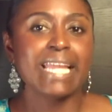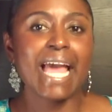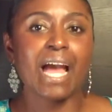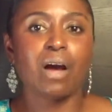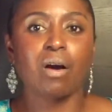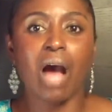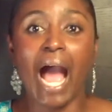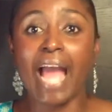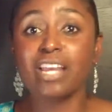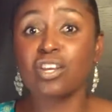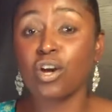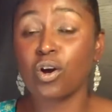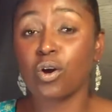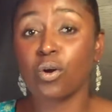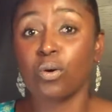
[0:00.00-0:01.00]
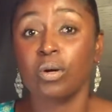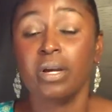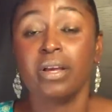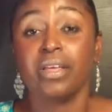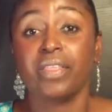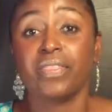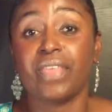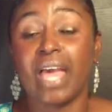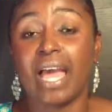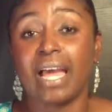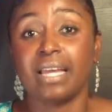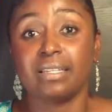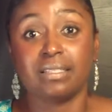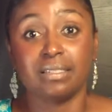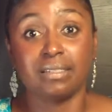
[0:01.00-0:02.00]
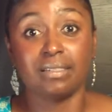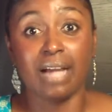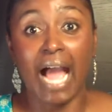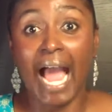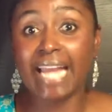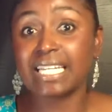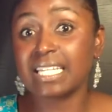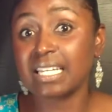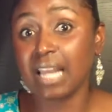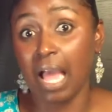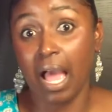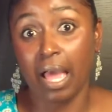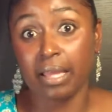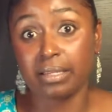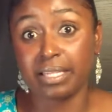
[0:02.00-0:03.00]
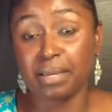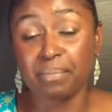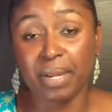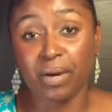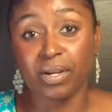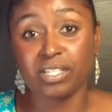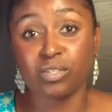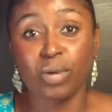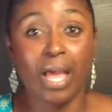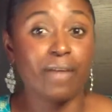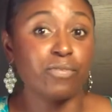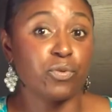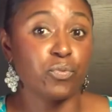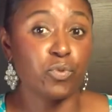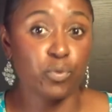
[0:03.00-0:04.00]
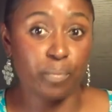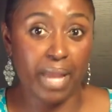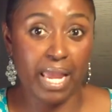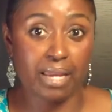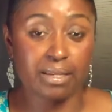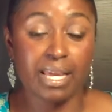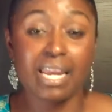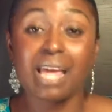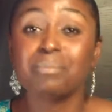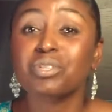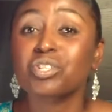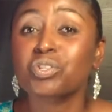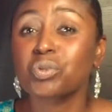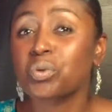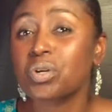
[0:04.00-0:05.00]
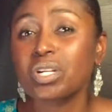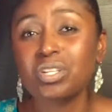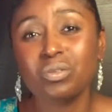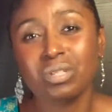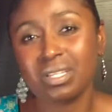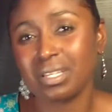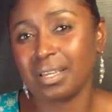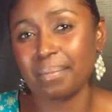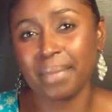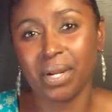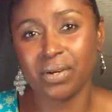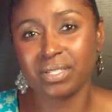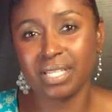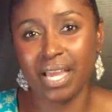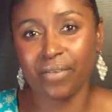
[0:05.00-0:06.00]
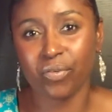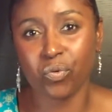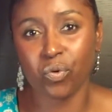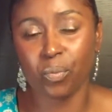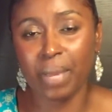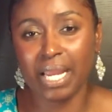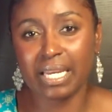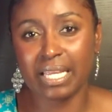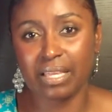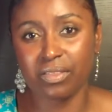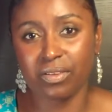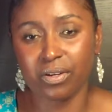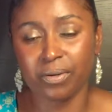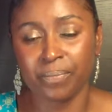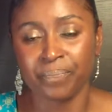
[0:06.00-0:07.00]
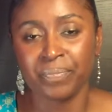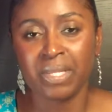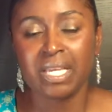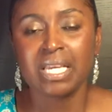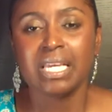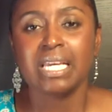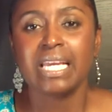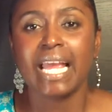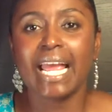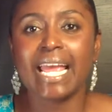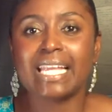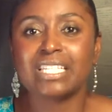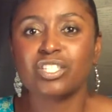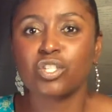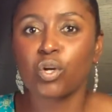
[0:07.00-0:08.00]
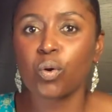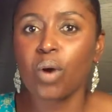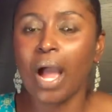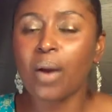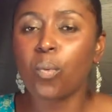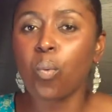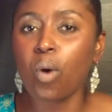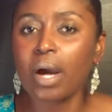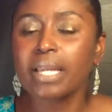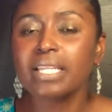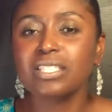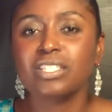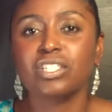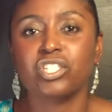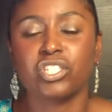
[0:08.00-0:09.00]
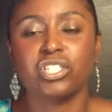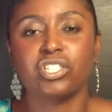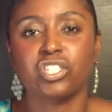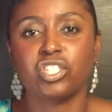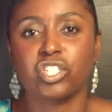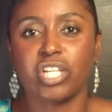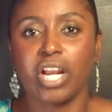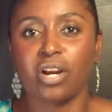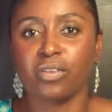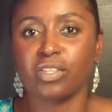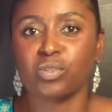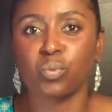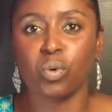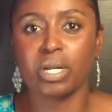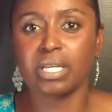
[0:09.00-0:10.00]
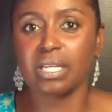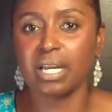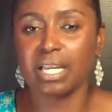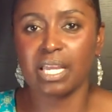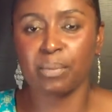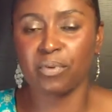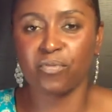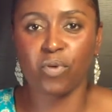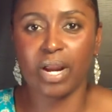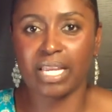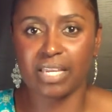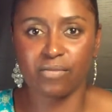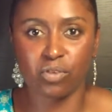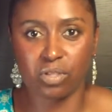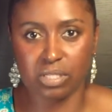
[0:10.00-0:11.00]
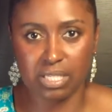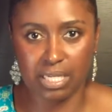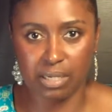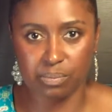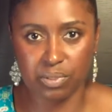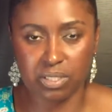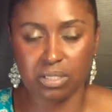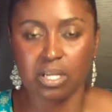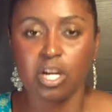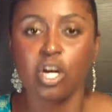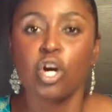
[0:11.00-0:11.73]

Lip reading: Now, I know that I did not get married to have a roommate, and I'm sure you didn't get married to have a roommate either. And so I wanted to just share this one nugget before I give you the tips.